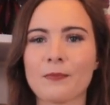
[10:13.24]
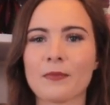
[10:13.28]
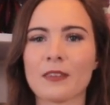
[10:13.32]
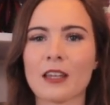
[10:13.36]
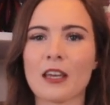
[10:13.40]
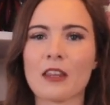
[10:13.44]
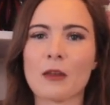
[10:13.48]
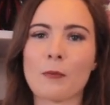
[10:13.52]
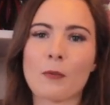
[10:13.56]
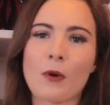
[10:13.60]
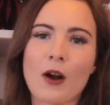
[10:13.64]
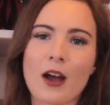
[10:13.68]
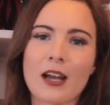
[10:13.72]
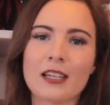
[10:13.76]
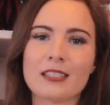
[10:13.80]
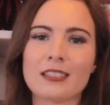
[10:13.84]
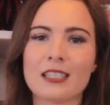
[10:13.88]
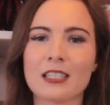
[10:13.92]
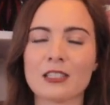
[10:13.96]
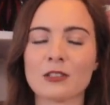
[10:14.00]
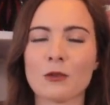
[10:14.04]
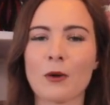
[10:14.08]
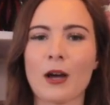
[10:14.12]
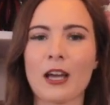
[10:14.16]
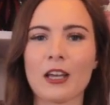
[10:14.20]
The price
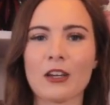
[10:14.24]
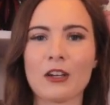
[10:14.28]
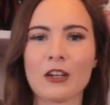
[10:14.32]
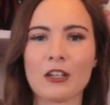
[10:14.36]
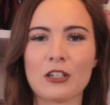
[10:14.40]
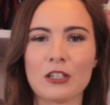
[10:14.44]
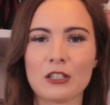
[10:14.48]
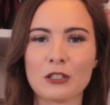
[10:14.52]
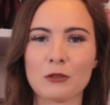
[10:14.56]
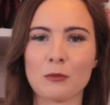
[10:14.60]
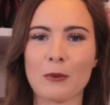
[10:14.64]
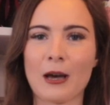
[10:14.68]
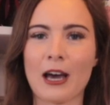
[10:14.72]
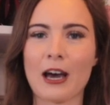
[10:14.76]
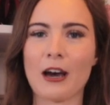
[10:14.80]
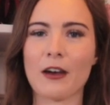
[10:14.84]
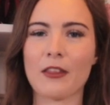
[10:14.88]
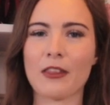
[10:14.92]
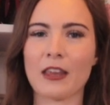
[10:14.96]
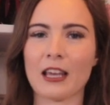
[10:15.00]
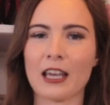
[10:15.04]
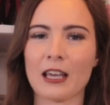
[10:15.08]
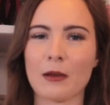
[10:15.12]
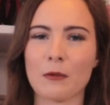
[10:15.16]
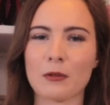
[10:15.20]
is quite good as well. I
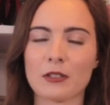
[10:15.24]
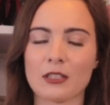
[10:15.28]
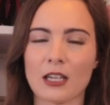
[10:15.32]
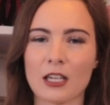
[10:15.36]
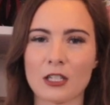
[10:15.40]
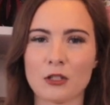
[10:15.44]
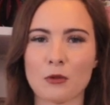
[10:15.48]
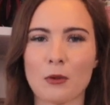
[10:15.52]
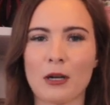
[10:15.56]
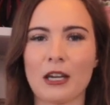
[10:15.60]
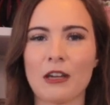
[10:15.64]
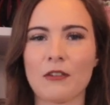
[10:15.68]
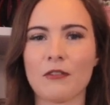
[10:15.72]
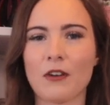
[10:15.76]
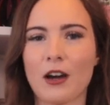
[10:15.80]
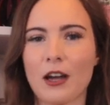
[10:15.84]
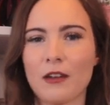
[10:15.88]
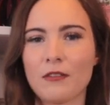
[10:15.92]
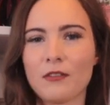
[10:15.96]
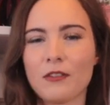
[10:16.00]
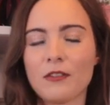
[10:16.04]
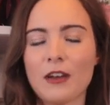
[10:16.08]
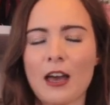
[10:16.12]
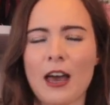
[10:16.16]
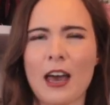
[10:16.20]
think it was like
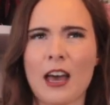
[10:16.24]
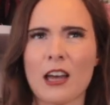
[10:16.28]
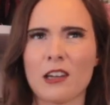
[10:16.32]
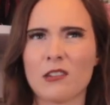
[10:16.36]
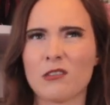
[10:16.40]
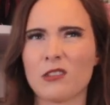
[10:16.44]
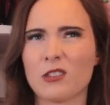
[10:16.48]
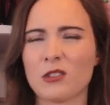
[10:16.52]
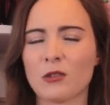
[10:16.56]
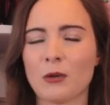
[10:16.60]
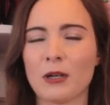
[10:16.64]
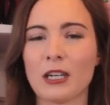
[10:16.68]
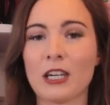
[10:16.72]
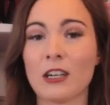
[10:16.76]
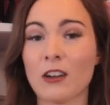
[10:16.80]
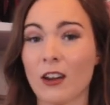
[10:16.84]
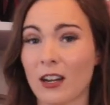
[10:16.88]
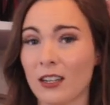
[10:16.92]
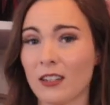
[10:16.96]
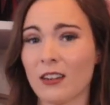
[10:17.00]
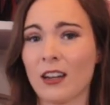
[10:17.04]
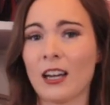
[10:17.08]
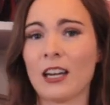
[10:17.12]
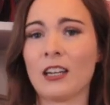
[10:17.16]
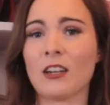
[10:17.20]

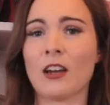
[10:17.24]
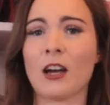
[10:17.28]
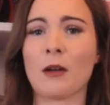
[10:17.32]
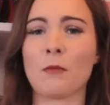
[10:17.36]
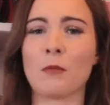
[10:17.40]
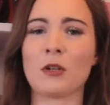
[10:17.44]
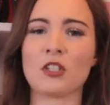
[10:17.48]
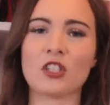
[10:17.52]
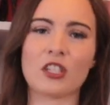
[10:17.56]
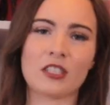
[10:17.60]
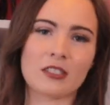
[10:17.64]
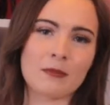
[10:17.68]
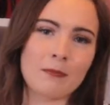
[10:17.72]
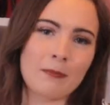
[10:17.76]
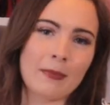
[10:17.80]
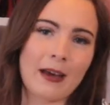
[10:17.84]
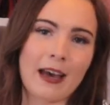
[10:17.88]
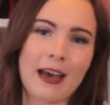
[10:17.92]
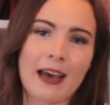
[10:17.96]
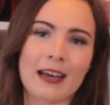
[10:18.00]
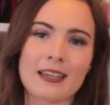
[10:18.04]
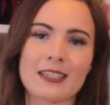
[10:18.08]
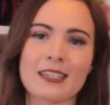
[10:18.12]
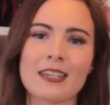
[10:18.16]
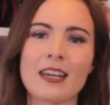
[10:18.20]
$29.99, which isn't
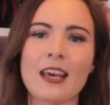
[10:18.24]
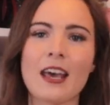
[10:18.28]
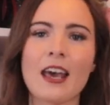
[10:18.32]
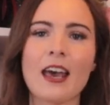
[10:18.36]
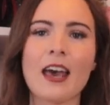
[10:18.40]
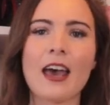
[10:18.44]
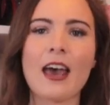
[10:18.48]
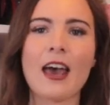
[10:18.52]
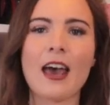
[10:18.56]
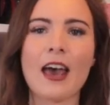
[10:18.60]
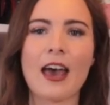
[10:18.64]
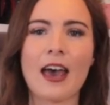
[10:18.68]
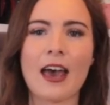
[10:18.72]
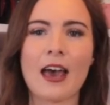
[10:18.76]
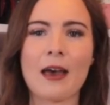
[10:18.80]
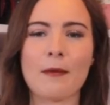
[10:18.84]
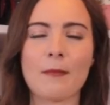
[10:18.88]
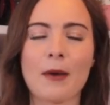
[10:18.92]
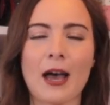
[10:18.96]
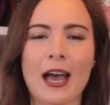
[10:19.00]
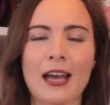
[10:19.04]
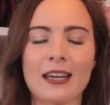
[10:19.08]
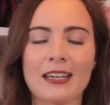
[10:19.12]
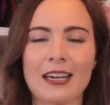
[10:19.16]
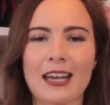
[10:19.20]
bad.
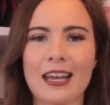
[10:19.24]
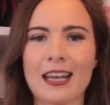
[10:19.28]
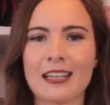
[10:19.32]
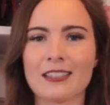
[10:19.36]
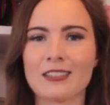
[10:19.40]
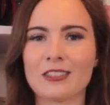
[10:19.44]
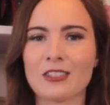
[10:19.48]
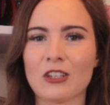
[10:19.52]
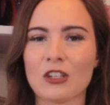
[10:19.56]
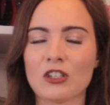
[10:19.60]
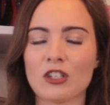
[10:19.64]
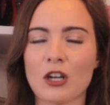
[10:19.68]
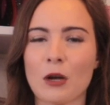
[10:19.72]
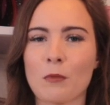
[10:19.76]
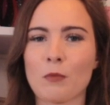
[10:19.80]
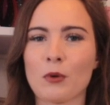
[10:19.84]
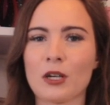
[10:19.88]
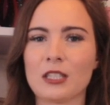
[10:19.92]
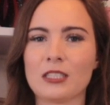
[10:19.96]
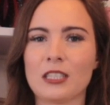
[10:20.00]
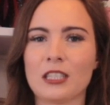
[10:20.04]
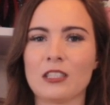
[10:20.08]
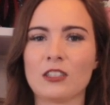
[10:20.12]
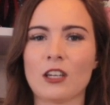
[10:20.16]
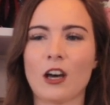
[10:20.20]
And it is such a
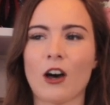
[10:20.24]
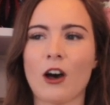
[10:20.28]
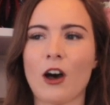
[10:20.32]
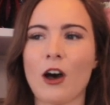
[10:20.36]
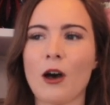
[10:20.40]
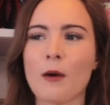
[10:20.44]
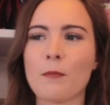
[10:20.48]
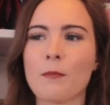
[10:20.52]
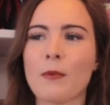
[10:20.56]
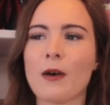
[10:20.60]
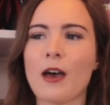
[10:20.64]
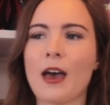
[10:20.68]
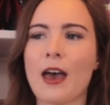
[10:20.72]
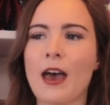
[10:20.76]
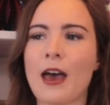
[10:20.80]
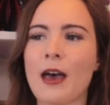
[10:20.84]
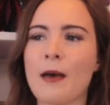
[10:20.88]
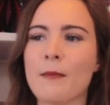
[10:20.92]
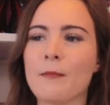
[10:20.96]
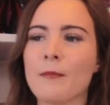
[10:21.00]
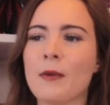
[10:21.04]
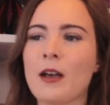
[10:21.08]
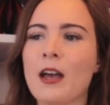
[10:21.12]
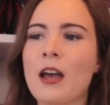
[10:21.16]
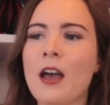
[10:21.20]
pretty top.
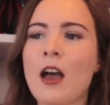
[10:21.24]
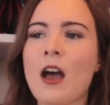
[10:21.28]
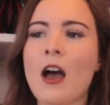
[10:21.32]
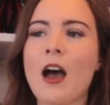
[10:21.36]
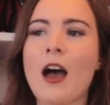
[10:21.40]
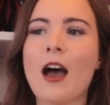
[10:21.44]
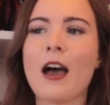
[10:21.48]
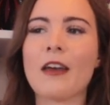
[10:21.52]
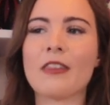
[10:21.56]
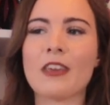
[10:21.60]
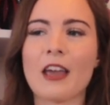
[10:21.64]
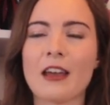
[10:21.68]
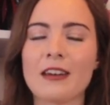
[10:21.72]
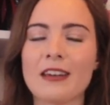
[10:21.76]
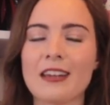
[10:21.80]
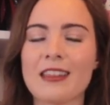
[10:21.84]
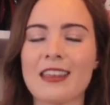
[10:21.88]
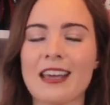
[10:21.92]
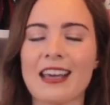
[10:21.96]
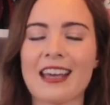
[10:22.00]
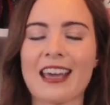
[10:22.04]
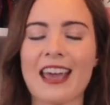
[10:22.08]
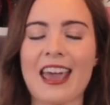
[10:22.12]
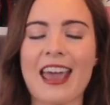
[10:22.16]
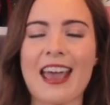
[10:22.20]
The only
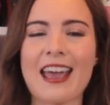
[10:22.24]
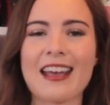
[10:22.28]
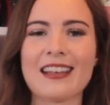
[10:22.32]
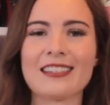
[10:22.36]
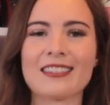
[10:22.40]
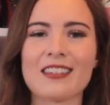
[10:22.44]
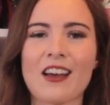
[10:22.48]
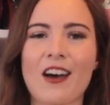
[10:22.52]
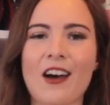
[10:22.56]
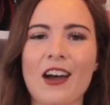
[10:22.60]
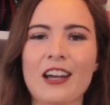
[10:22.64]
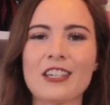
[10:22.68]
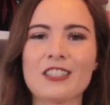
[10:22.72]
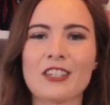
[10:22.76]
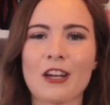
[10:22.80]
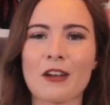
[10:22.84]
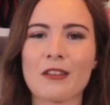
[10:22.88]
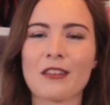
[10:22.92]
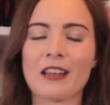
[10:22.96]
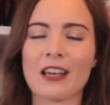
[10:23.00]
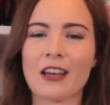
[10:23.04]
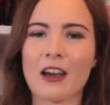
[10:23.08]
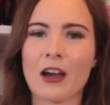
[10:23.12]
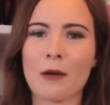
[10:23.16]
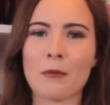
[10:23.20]
thing is, I
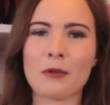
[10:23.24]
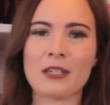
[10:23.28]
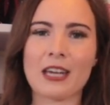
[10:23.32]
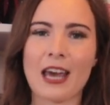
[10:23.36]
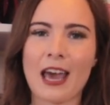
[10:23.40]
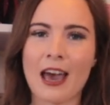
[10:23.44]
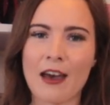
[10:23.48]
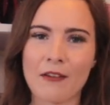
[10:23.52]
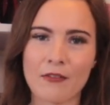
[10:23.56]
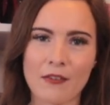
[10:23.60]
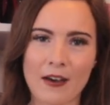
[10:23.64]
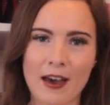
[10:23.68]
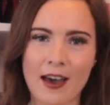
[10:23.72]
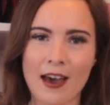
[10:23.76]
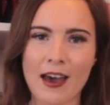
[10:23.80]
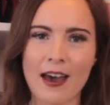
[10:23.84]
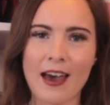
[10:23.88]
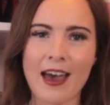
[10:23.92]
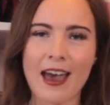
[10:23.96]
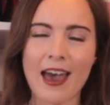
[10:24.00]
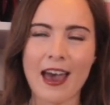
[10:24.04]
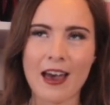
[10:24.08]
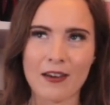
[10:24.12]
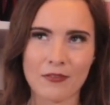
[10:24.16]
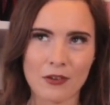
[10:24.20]
don't think I would
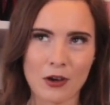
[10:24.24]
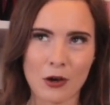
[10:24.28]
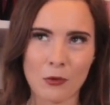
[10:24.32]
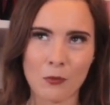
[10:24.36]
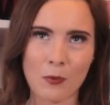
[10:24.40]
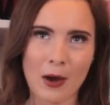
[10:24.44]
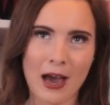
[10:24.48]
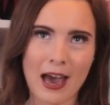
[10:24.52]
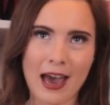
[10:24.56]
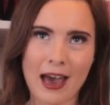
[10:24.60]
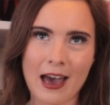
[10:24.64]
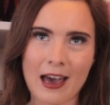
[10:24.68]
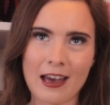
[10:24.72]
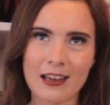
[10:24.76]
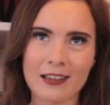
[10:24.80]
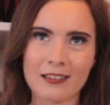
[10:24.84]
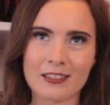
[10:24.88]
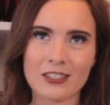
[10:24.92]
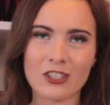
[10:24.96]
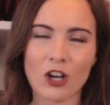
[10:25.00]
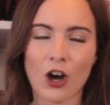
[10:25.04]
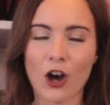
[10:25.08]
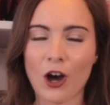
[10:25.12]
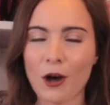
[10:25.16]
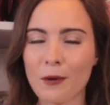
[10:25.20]
ever wear
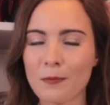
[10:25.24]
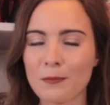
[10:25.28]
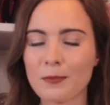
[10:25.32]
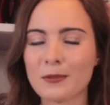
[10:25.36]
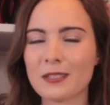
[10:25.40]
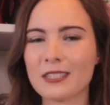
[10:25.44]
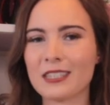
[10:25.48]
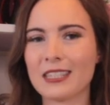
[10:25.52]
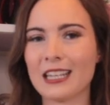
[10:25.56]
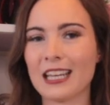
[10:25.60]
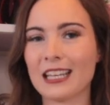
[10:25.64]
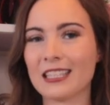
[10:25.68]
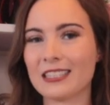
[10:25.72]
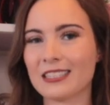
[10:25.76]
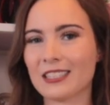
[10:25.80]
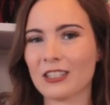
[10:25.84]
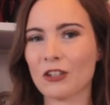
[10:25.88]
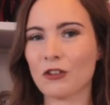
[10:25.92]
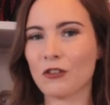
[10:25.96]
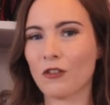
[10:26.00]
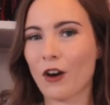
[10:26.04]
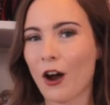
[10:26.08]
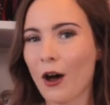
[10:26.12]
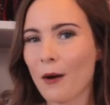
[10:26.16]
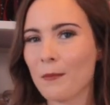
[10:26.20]
tops this
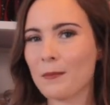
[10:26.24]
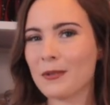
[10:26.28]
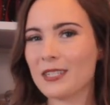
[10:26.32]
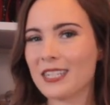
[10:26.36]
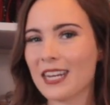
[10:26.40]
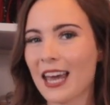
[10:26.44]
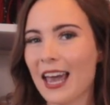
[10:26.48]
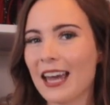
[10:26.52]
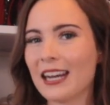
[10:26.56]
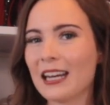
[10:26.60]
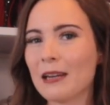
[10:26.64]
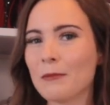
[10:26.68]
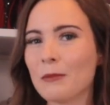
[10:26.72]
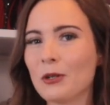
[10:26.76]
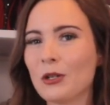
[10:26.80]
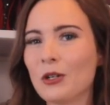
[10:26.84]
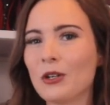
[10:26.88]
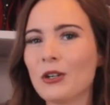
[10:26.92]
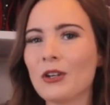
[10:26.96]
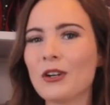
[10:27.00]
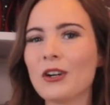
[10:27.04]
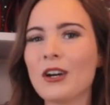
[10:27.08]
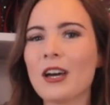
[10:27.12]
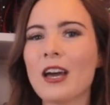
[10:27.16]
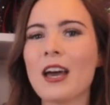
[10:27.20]
cropped
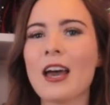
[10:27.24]
anymore.